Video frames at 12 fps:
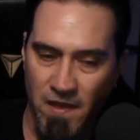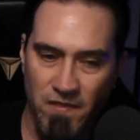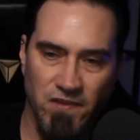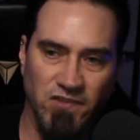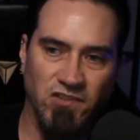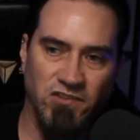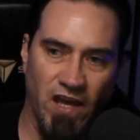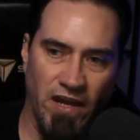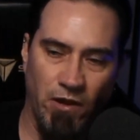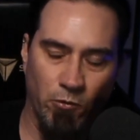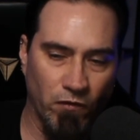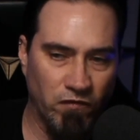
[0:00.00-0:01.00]
This is not
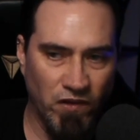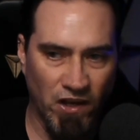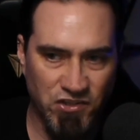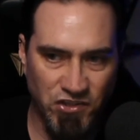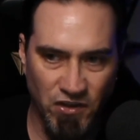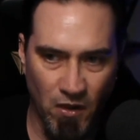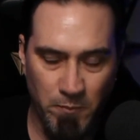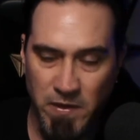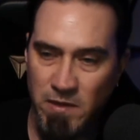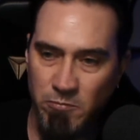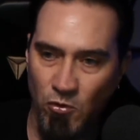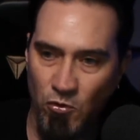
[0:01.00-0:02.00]
a reflection of
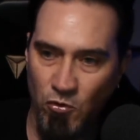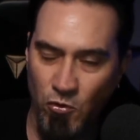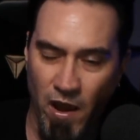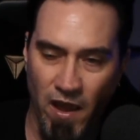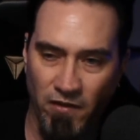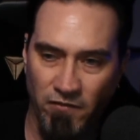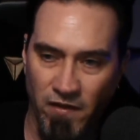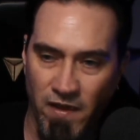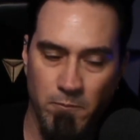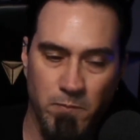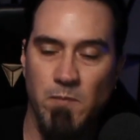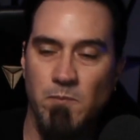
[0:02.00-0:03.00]
people who have
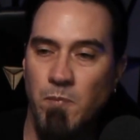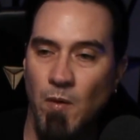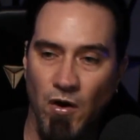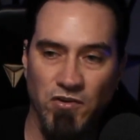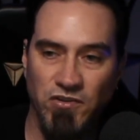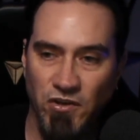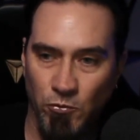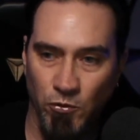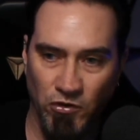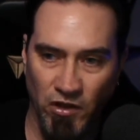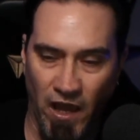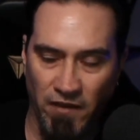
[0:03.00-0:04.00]
been burned in
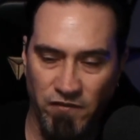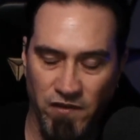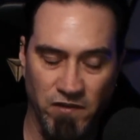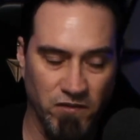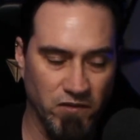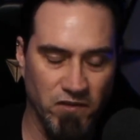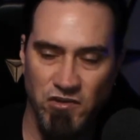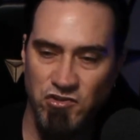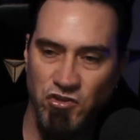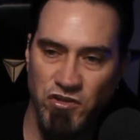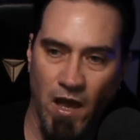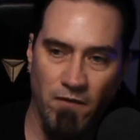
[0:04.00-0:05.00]
real life, and they
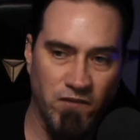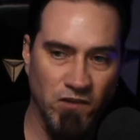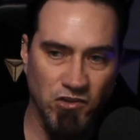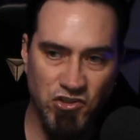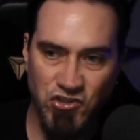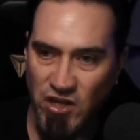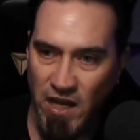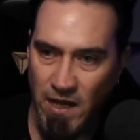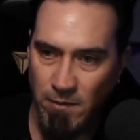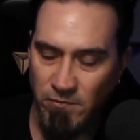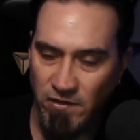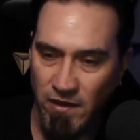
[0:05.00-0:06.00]
should not feel
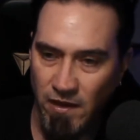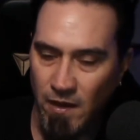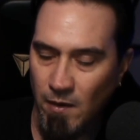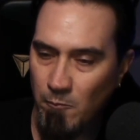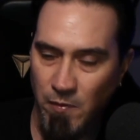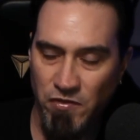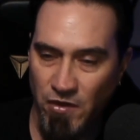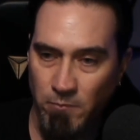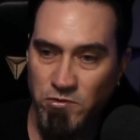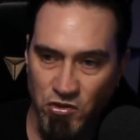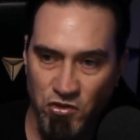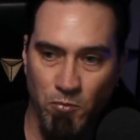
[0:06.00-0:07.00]
ashamed. But I'm
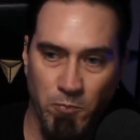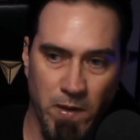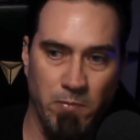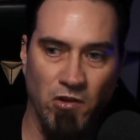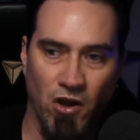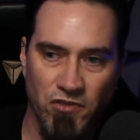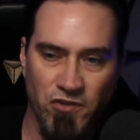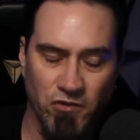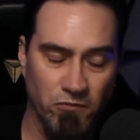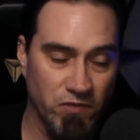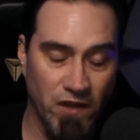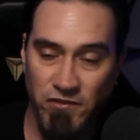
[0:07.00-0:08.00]
sure there are people out
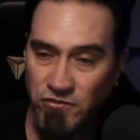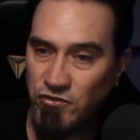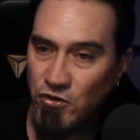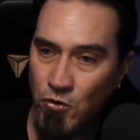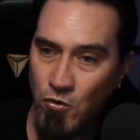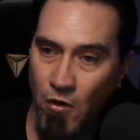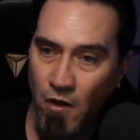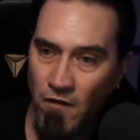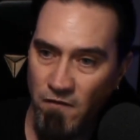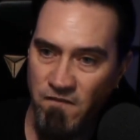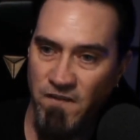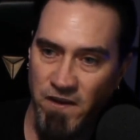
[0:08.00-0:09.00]
there that do
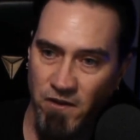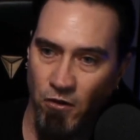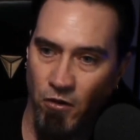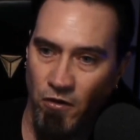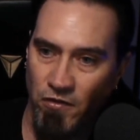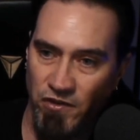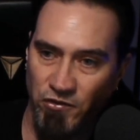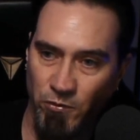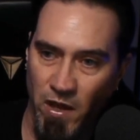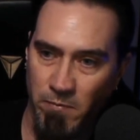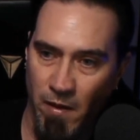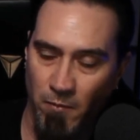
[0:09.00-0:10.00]
feel this
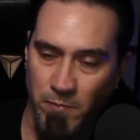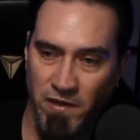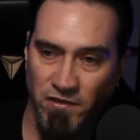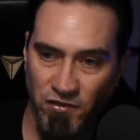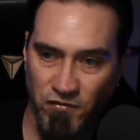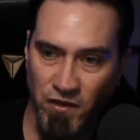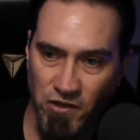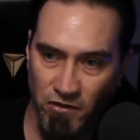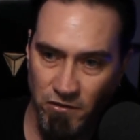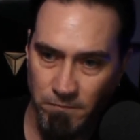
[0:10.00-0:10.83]
way about being disfigured.